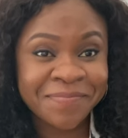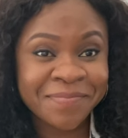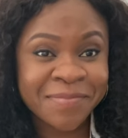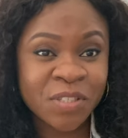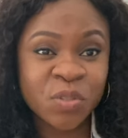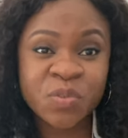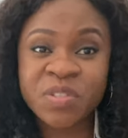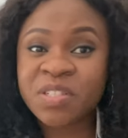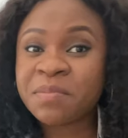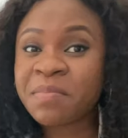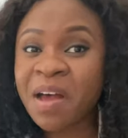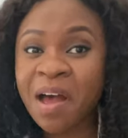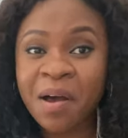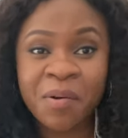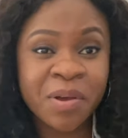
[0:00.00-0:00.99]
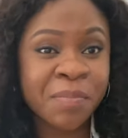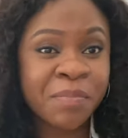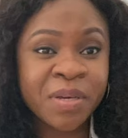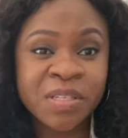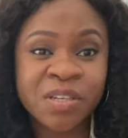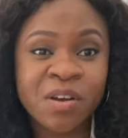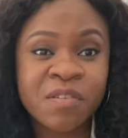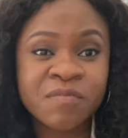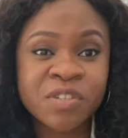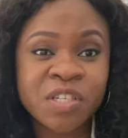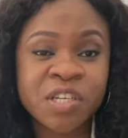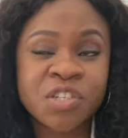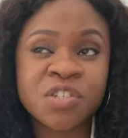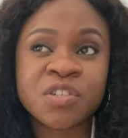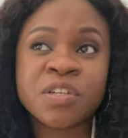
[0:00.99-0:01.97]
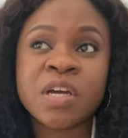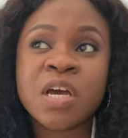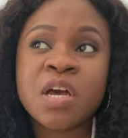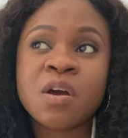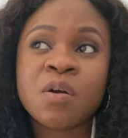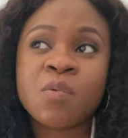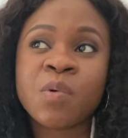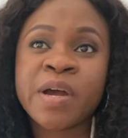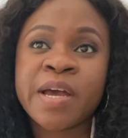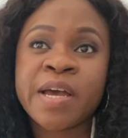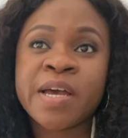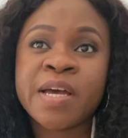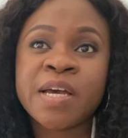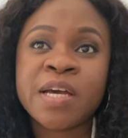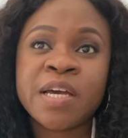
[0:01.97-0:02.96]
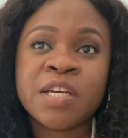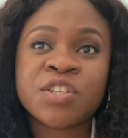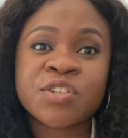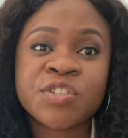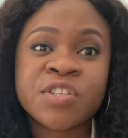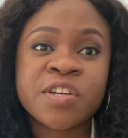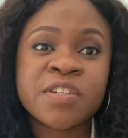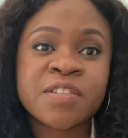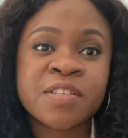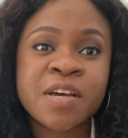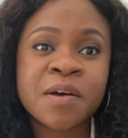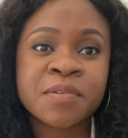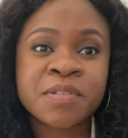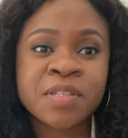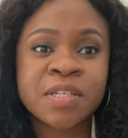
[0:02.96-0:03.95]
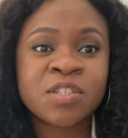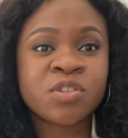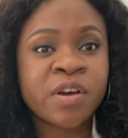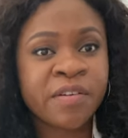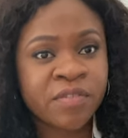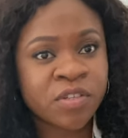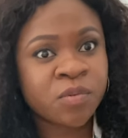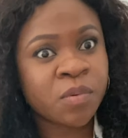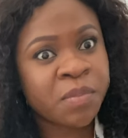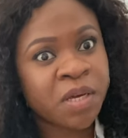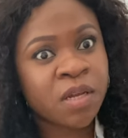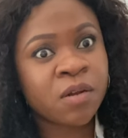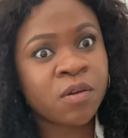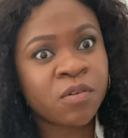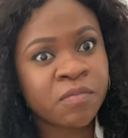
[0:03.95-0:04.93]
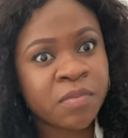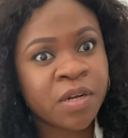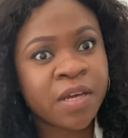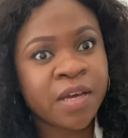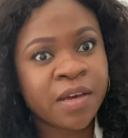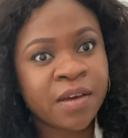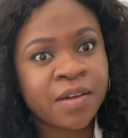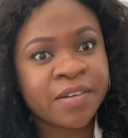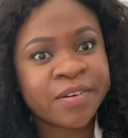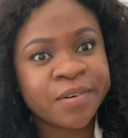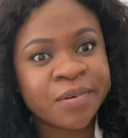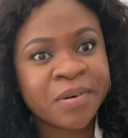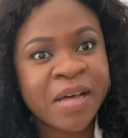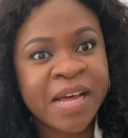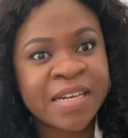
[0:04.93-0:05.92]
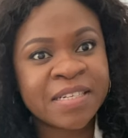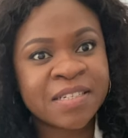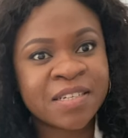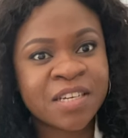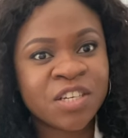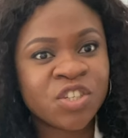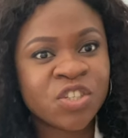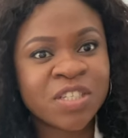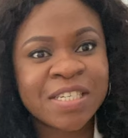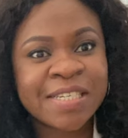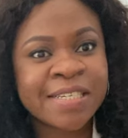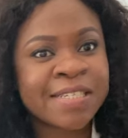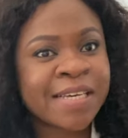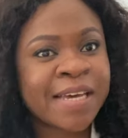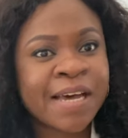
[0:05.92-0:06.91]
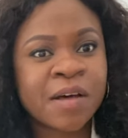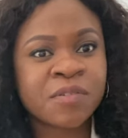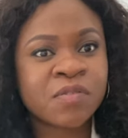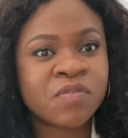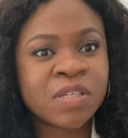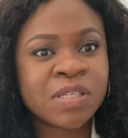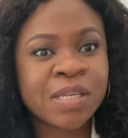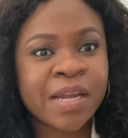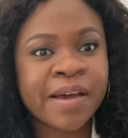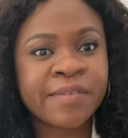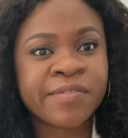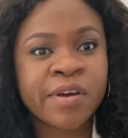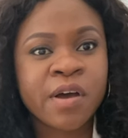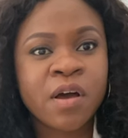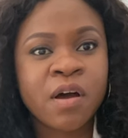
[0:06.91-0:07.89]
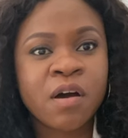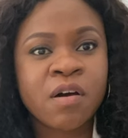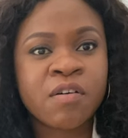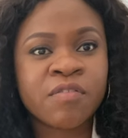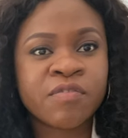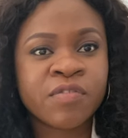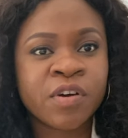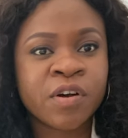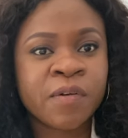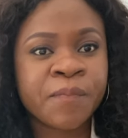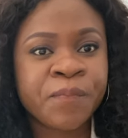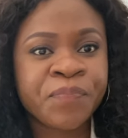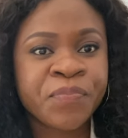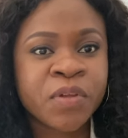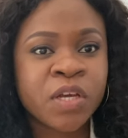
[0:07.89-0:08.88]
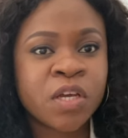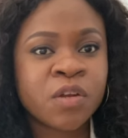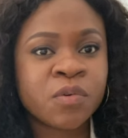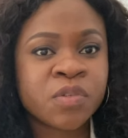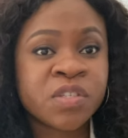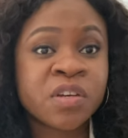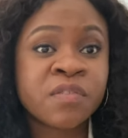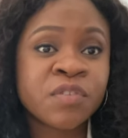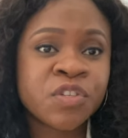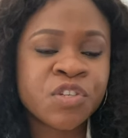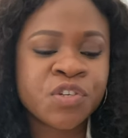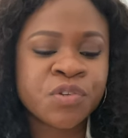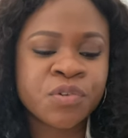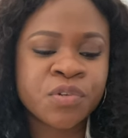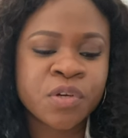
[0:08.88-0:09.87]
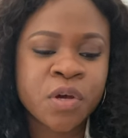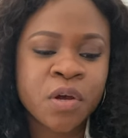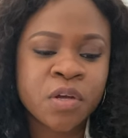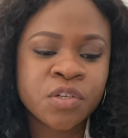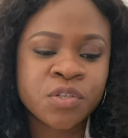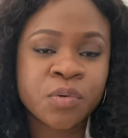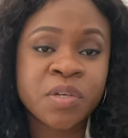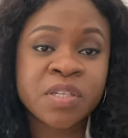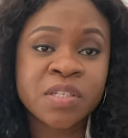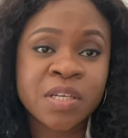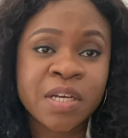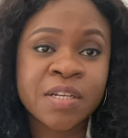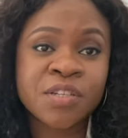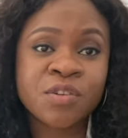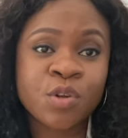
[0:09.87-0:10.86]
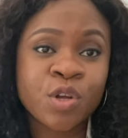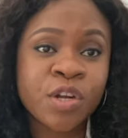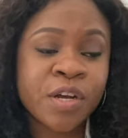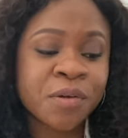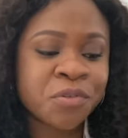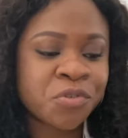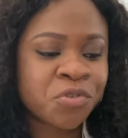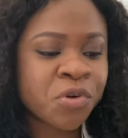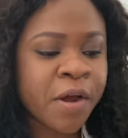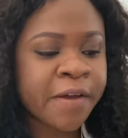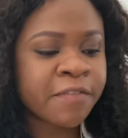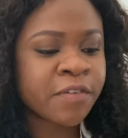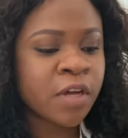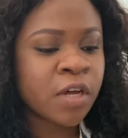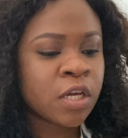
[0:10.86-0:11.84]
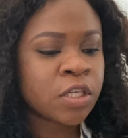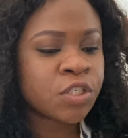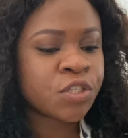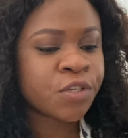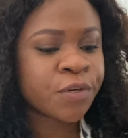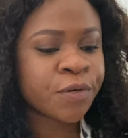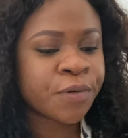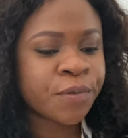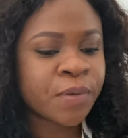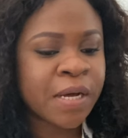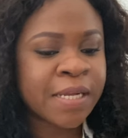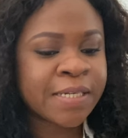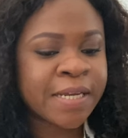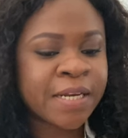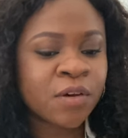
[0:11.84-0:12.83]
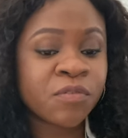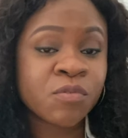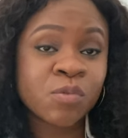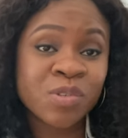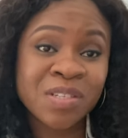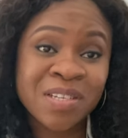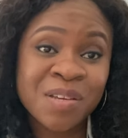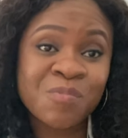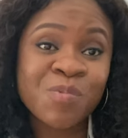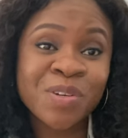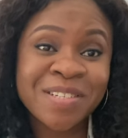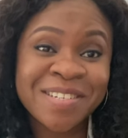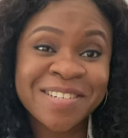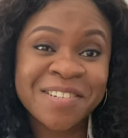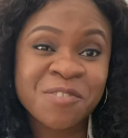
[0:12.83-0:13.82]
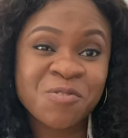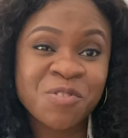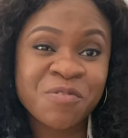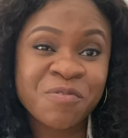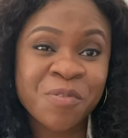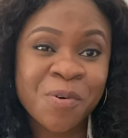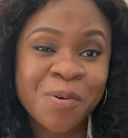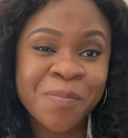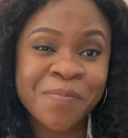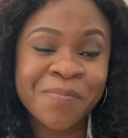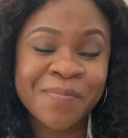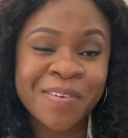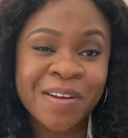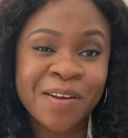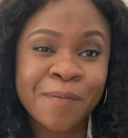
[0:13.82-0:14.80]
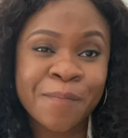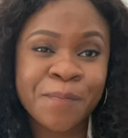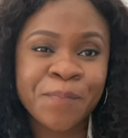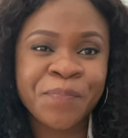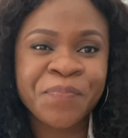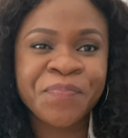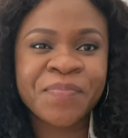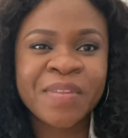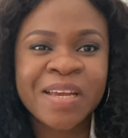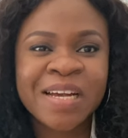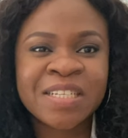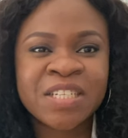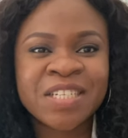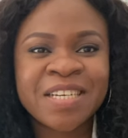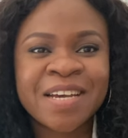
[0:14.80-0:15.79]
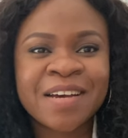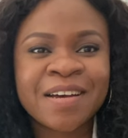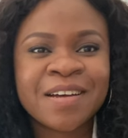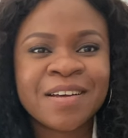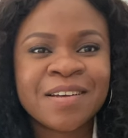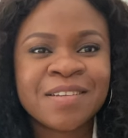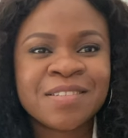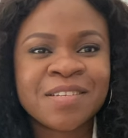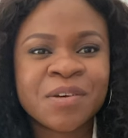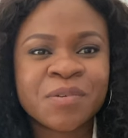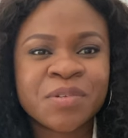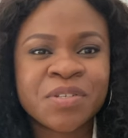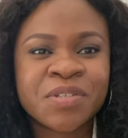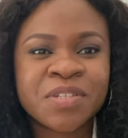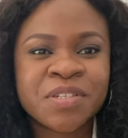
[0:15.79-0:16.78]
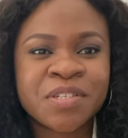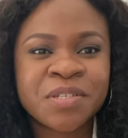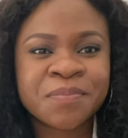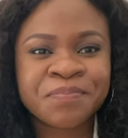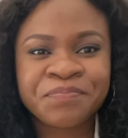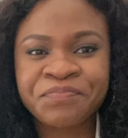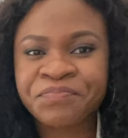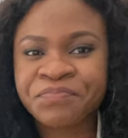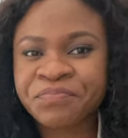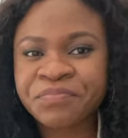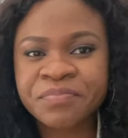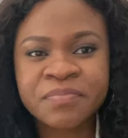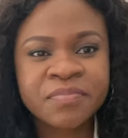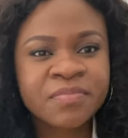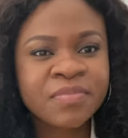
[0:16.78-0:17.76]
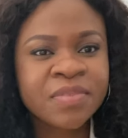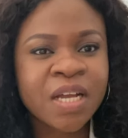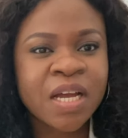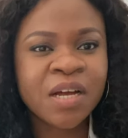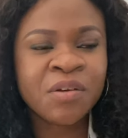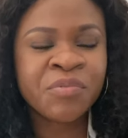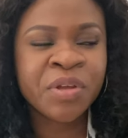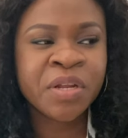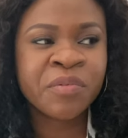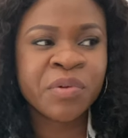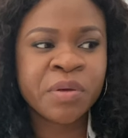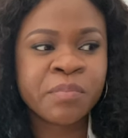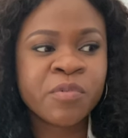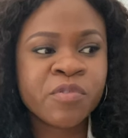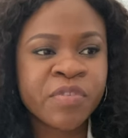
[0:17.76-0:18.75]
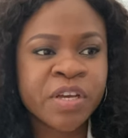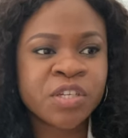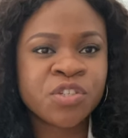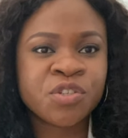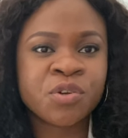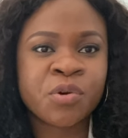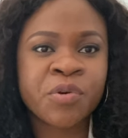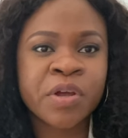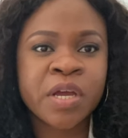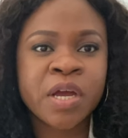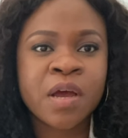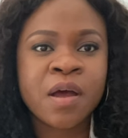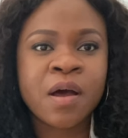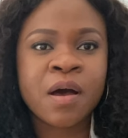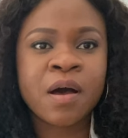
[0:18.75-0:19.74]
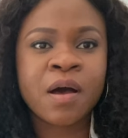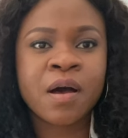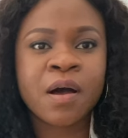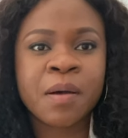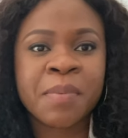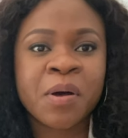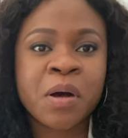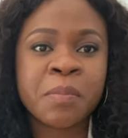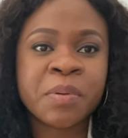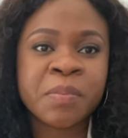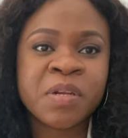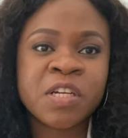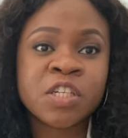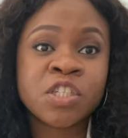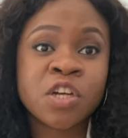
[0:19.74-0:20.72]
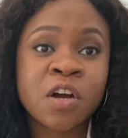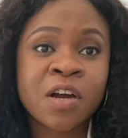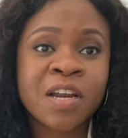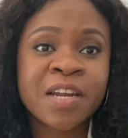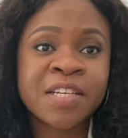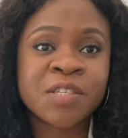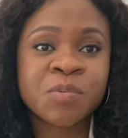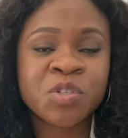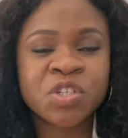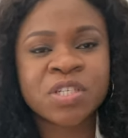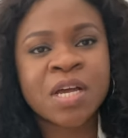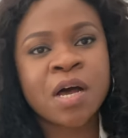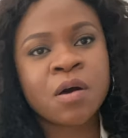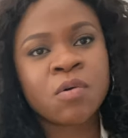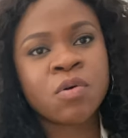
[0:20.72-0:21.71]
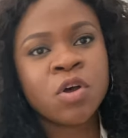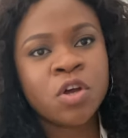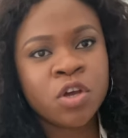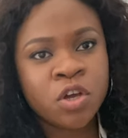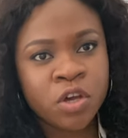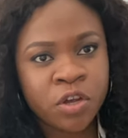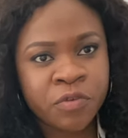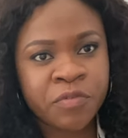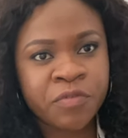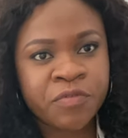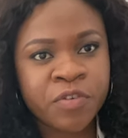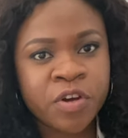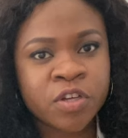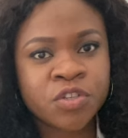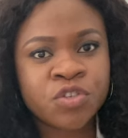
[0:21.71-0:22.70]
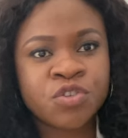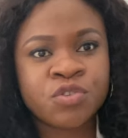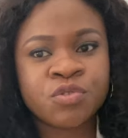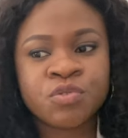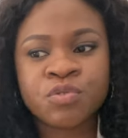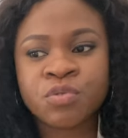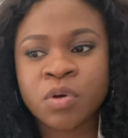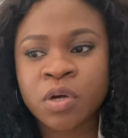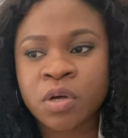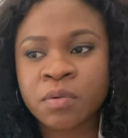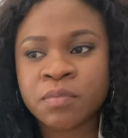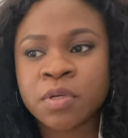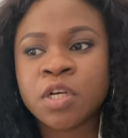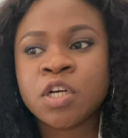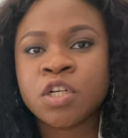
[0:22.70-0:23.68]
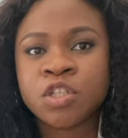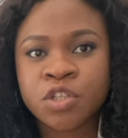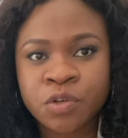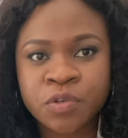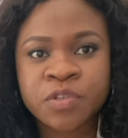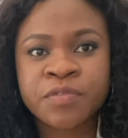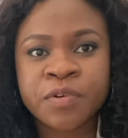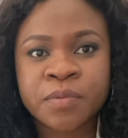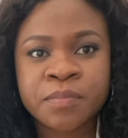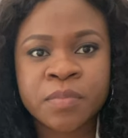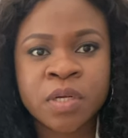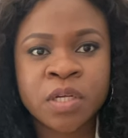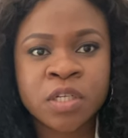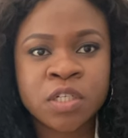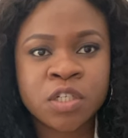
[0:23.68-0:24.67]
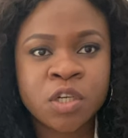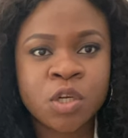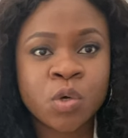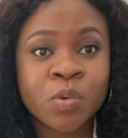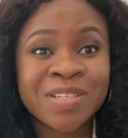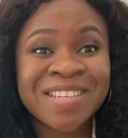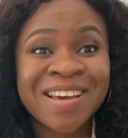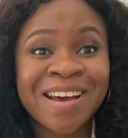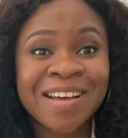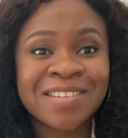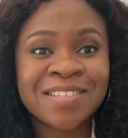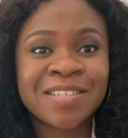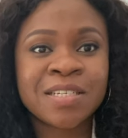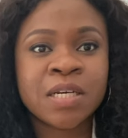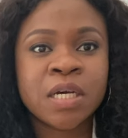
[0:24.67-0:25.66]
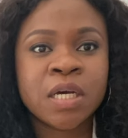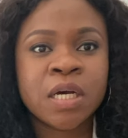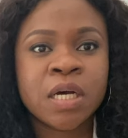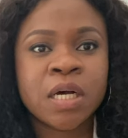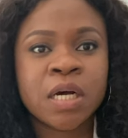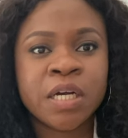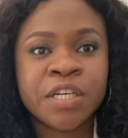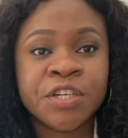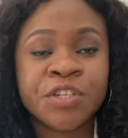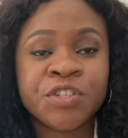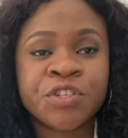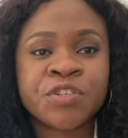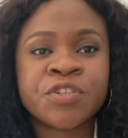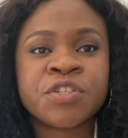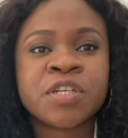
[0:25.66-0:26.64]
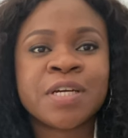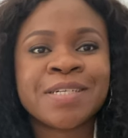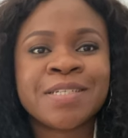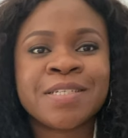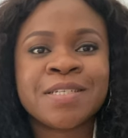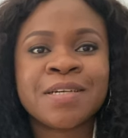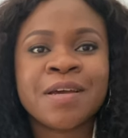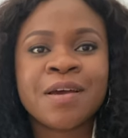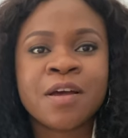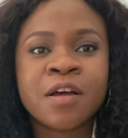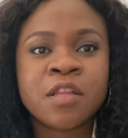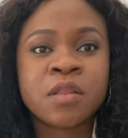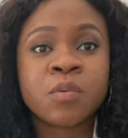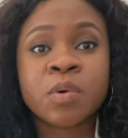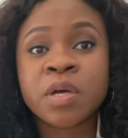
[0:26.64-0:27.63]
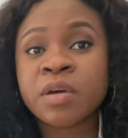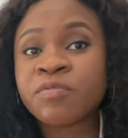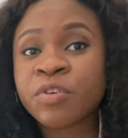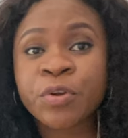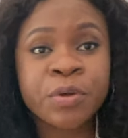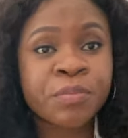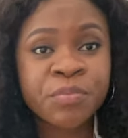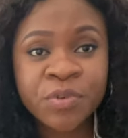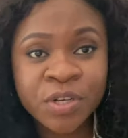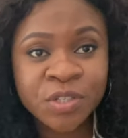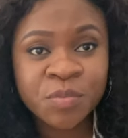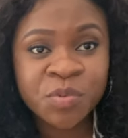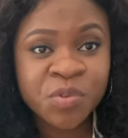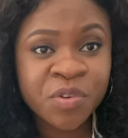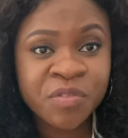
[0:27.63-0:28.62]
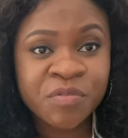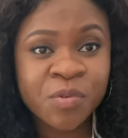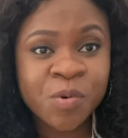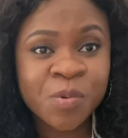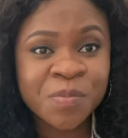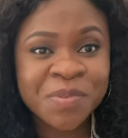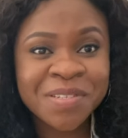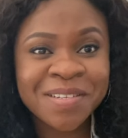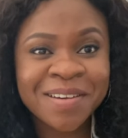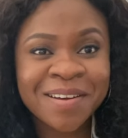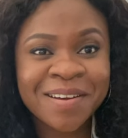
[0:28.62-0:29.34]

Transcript: So somehow he picks a conversation where it just turns out that drivers were making a lot of money, you know, and he just needed to get out of this life of, um, you know, servitude. So he decided to learn how to drive. So, and then of course he wanted a uniform. Um, Diga tells this a really, really moving story uh, about how people in the darkness, which is how he refers to um, those from the lowest caste uh, in Indian society, they were very impressed with uniforms.